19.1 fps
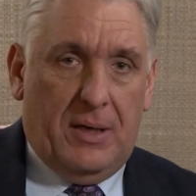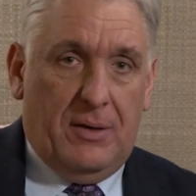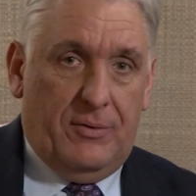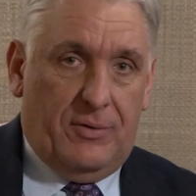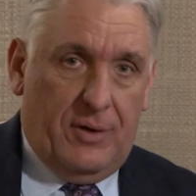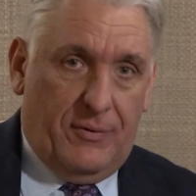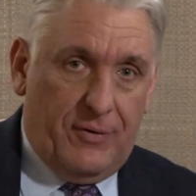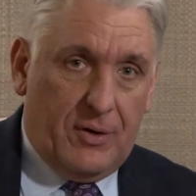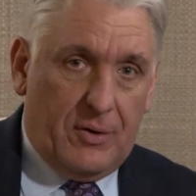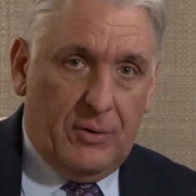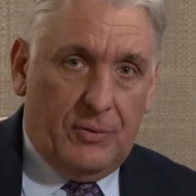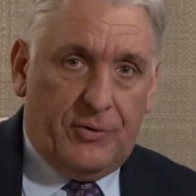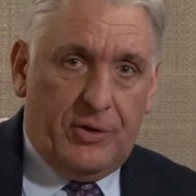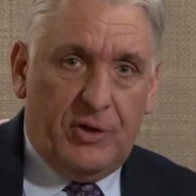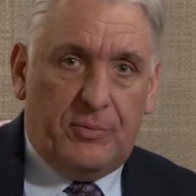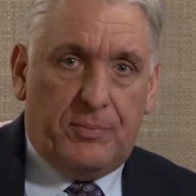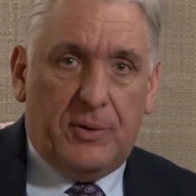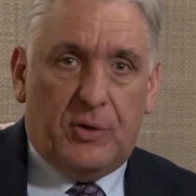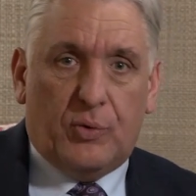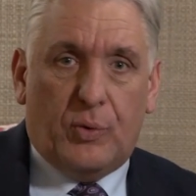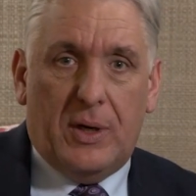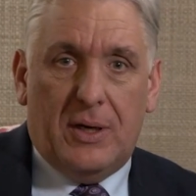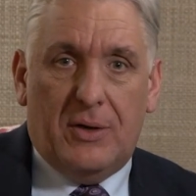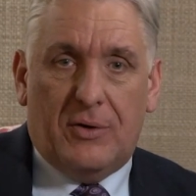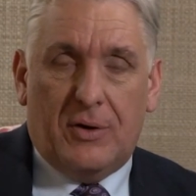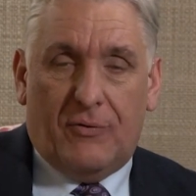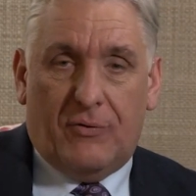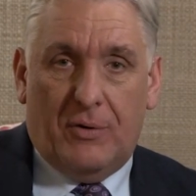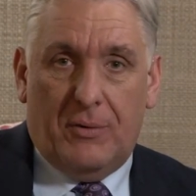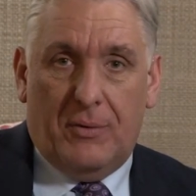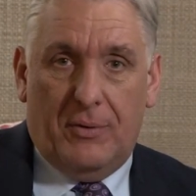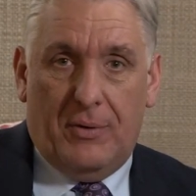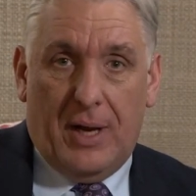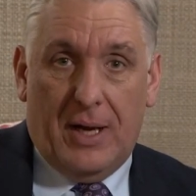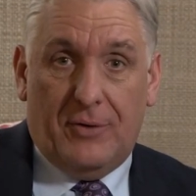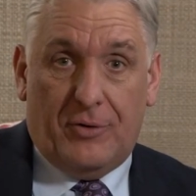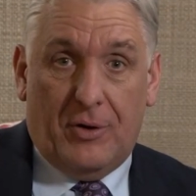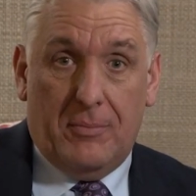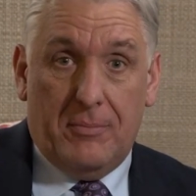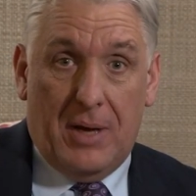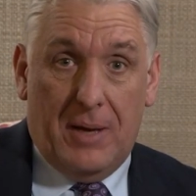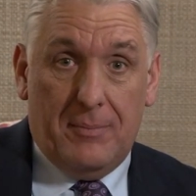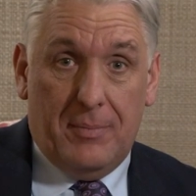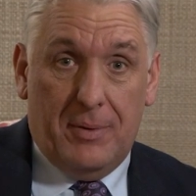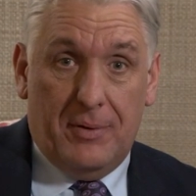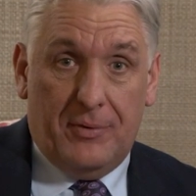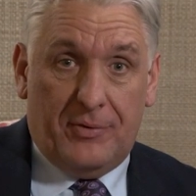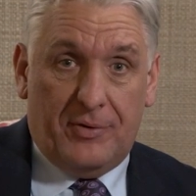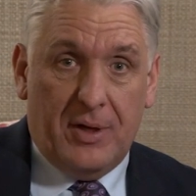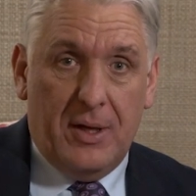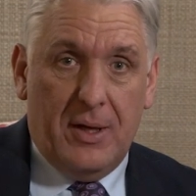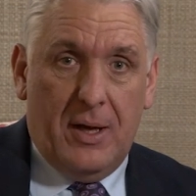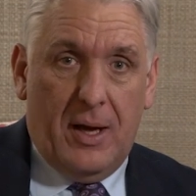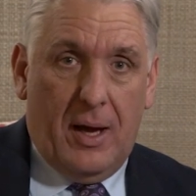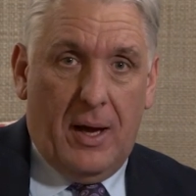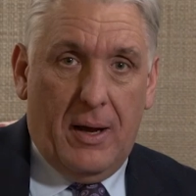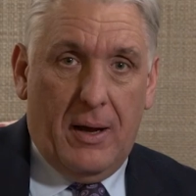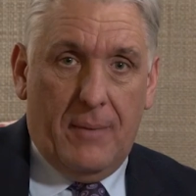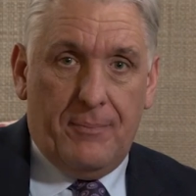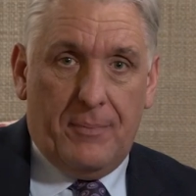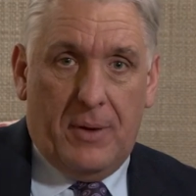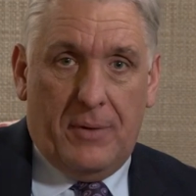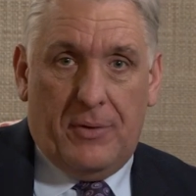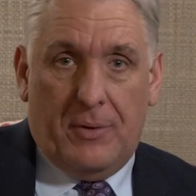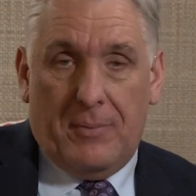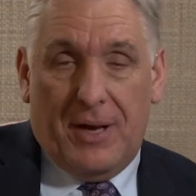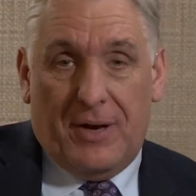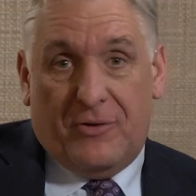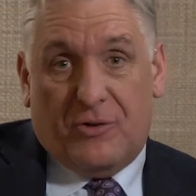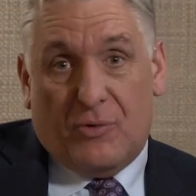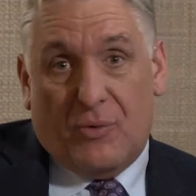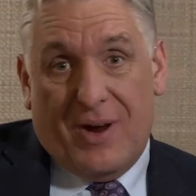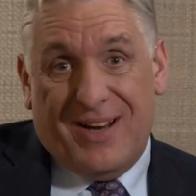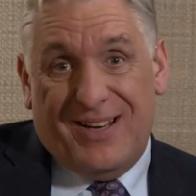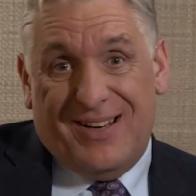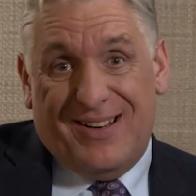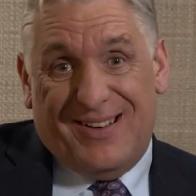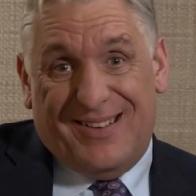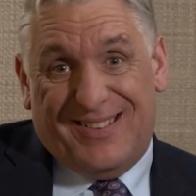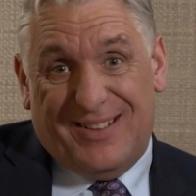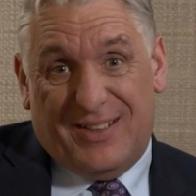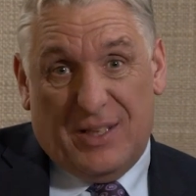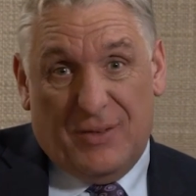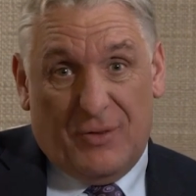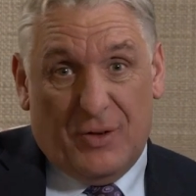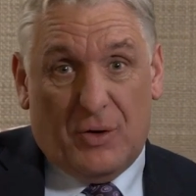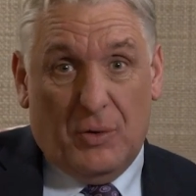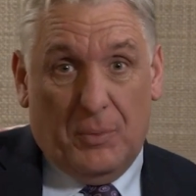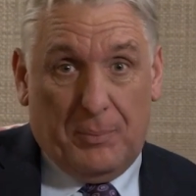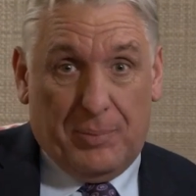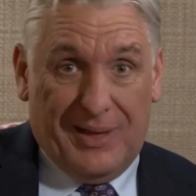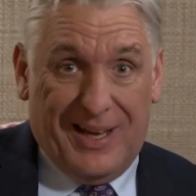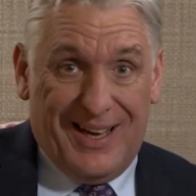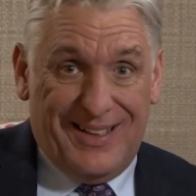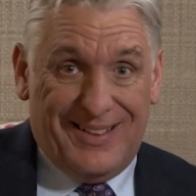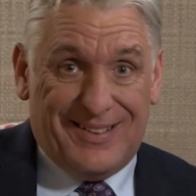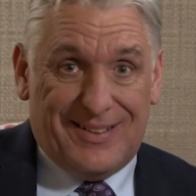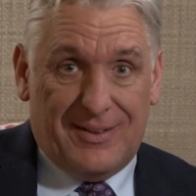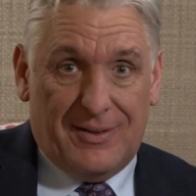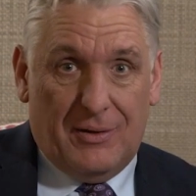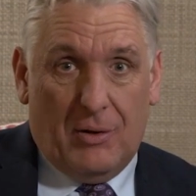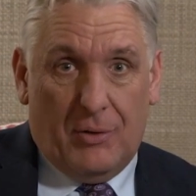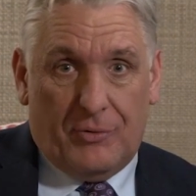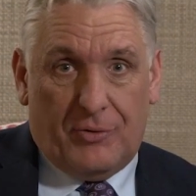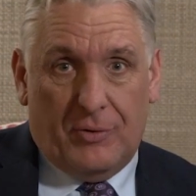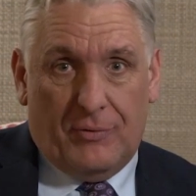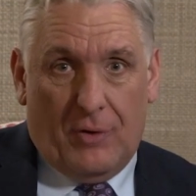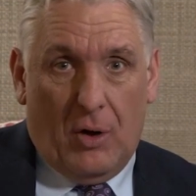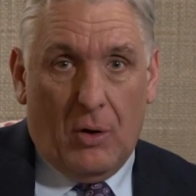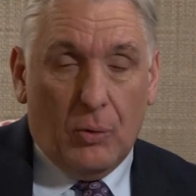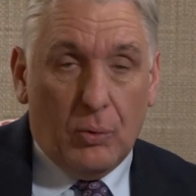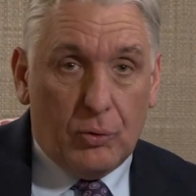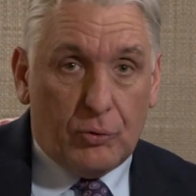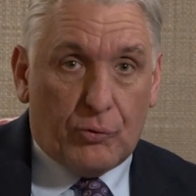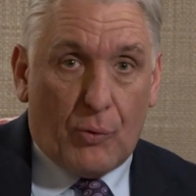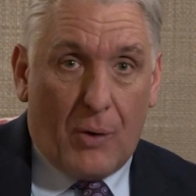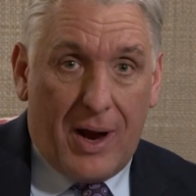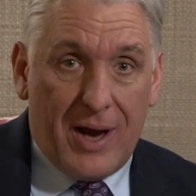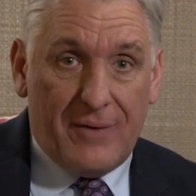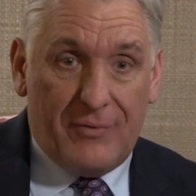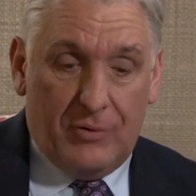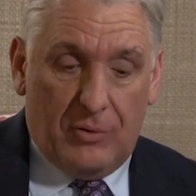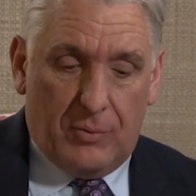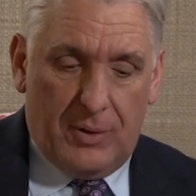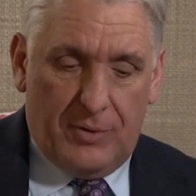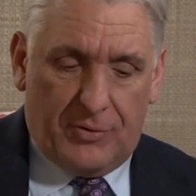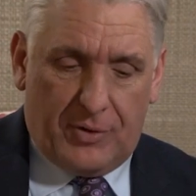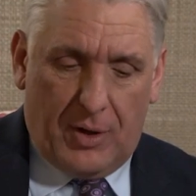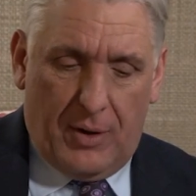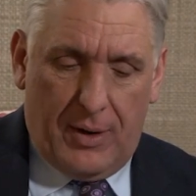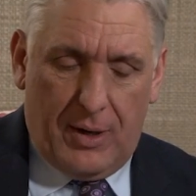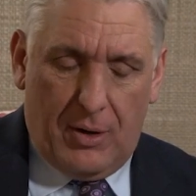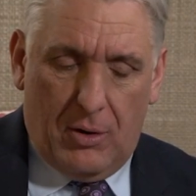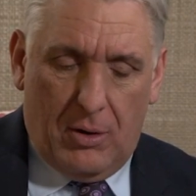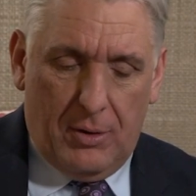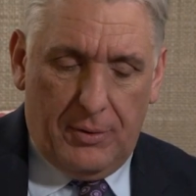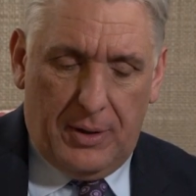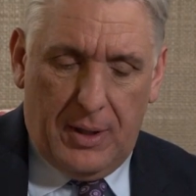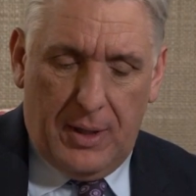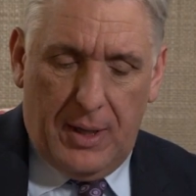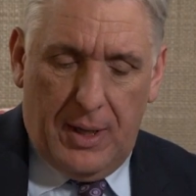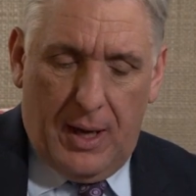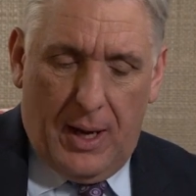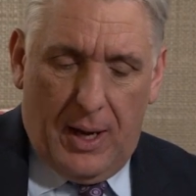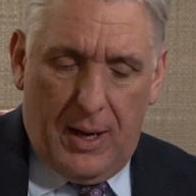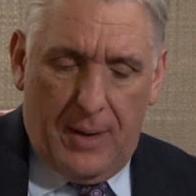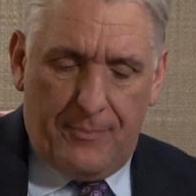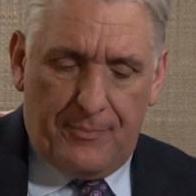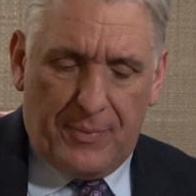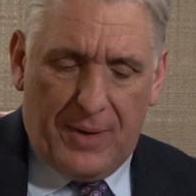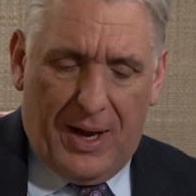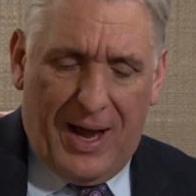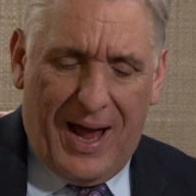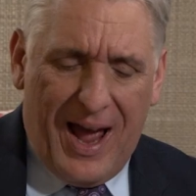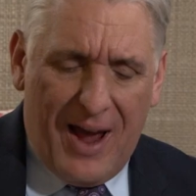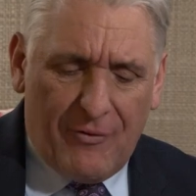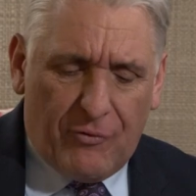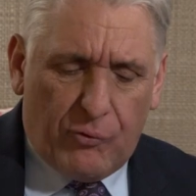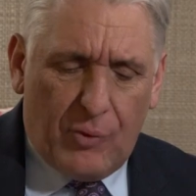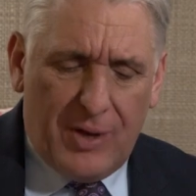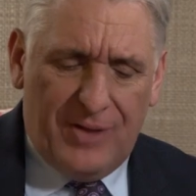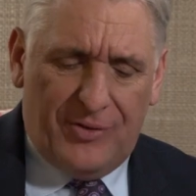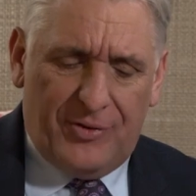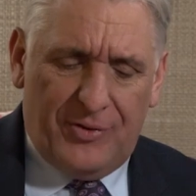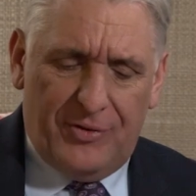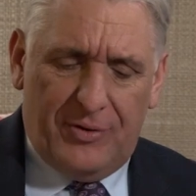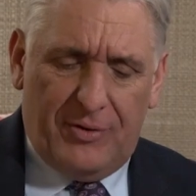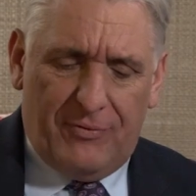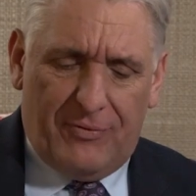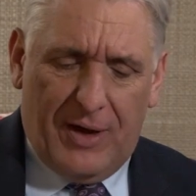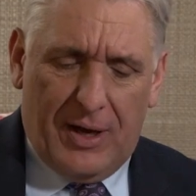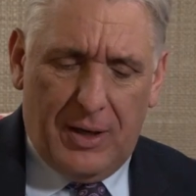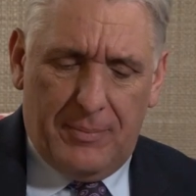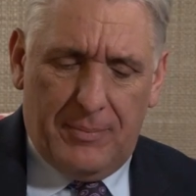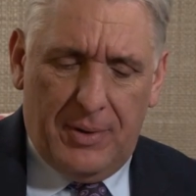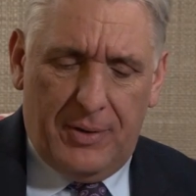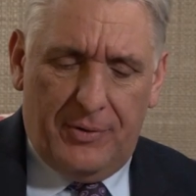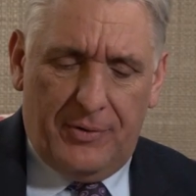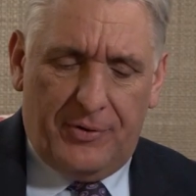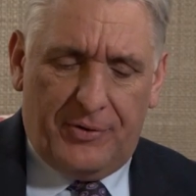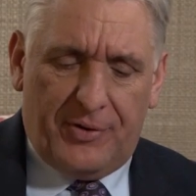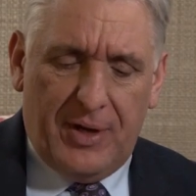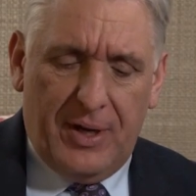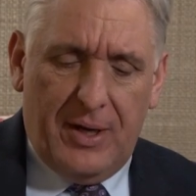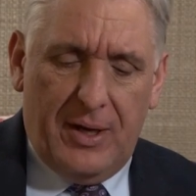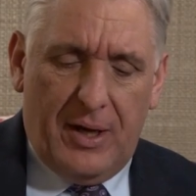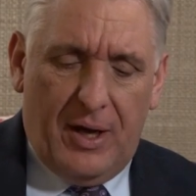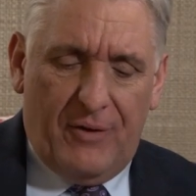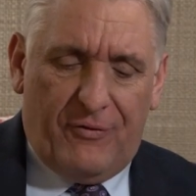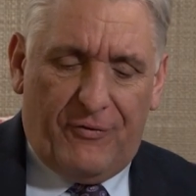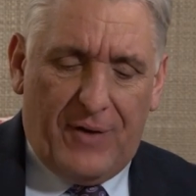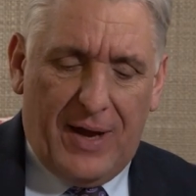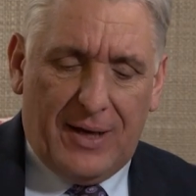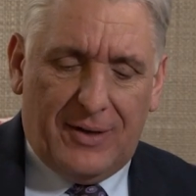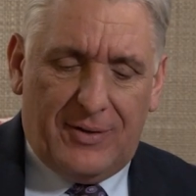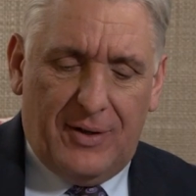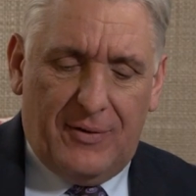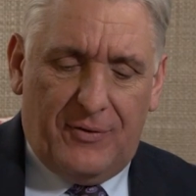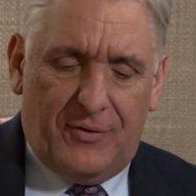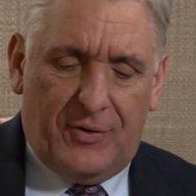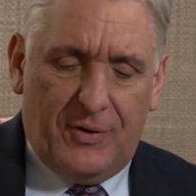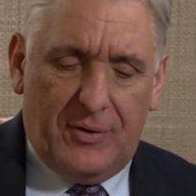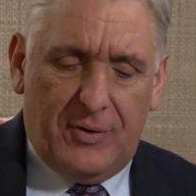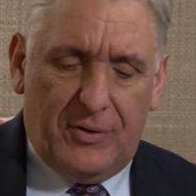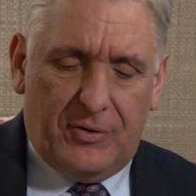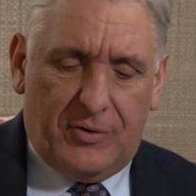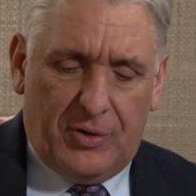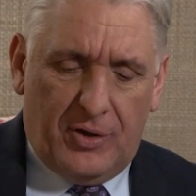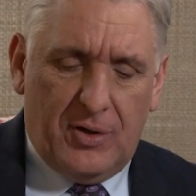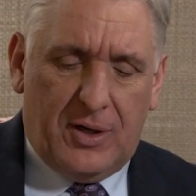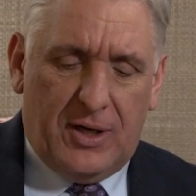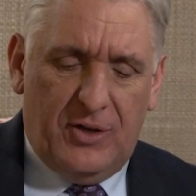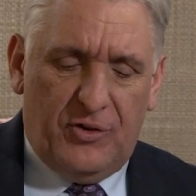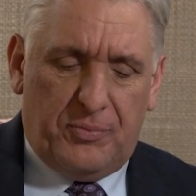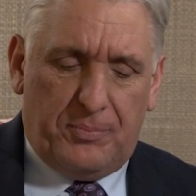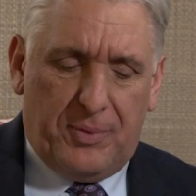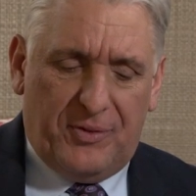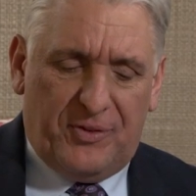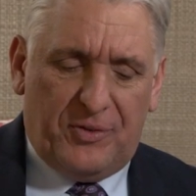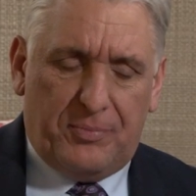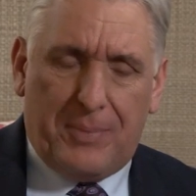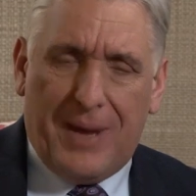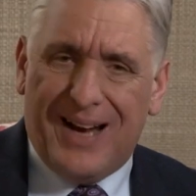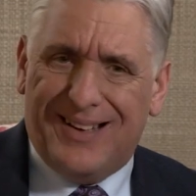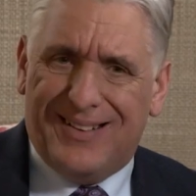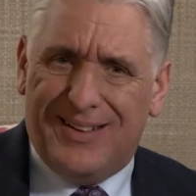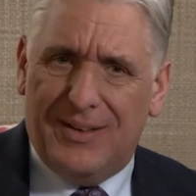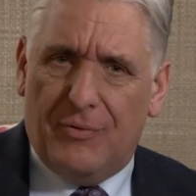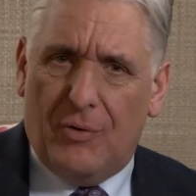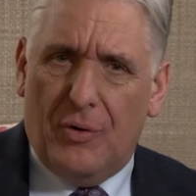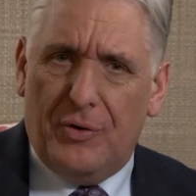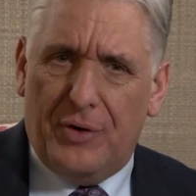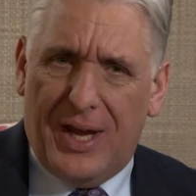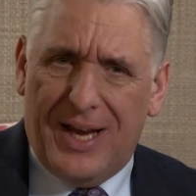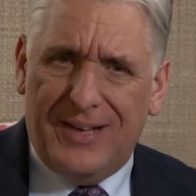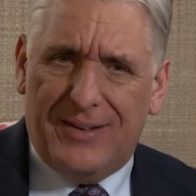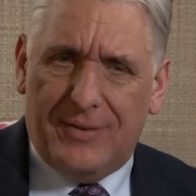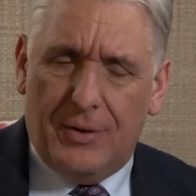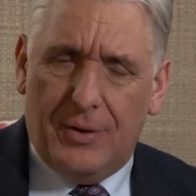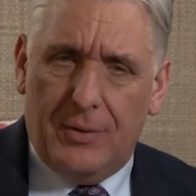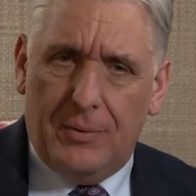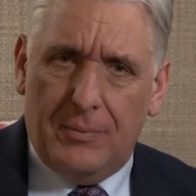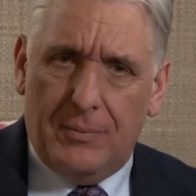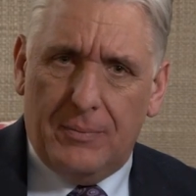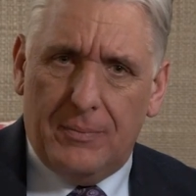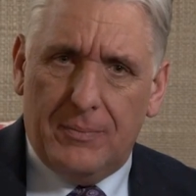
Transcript: difficulties between different NATO members. The Mediterranean is a difficult place. There are lots of old rivalries going on. Have recent developments affected Turkey's perspective on NATO?